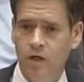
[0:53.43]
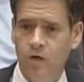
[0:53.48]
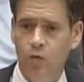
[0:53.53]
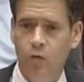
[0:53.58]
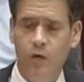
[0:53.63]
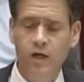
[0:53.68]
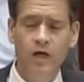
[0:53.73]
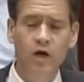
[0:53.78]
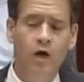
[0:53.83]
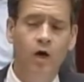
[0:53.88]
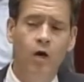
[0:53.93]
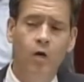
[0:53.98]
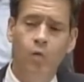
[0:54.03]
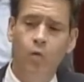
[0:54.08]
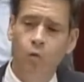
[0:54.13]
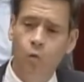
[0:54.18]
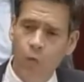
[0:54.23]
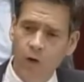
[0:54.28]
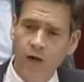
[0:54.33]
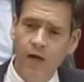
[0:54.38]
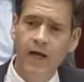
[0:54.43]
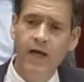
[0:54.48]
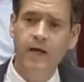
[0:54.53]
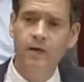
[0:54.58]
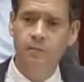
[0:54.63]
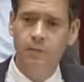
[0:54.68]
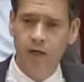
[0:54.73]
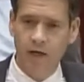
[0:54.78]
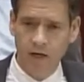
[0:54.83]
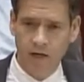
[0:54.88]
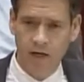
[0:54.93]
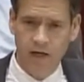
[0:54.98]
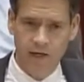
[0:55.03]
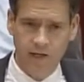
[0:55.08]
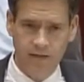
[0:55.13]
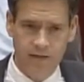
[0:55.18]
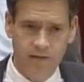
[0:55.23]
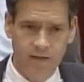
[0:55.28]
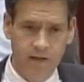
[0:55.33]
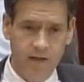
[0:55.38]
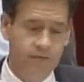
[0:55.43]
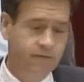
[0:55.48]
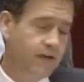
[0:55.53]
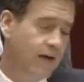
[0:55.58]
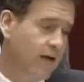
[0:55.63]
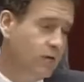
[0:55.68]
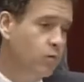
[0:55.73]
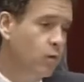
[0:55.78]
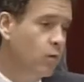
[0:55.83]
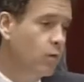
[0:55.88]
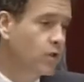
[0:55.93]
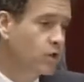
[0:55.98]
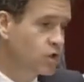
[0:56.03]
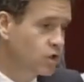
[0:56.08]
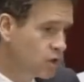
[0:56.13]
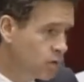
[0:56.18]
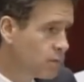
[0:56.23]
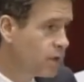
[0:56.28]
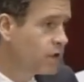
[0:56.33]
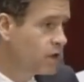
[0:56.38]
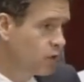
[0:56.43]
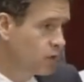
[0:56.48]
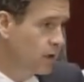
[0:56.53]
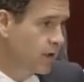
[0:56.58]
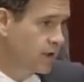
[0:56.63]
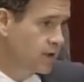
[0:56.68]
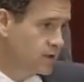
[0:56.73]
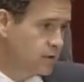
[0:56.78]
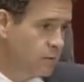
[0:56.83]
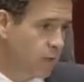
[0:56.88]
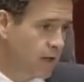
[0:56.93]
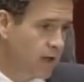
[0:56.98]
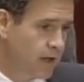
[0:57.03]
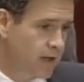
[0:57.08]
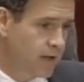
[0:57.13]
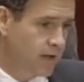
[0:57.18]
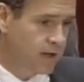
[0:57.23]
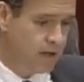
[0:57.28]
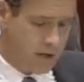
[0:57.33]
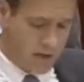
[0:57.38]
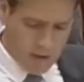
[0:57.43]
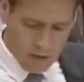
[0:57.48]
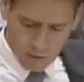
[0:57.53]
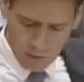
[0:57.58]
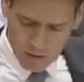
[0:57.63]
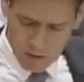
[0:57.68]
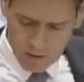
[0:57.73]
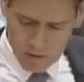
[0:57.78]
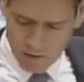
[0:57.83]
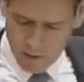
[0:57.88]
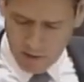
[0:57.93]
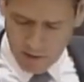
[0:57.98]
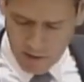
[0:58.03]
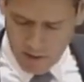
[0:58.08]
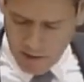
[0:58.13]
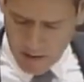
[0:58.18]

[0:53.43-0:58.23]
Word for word: We are way behind. In fact, what we should be doing in this body, rather than uh,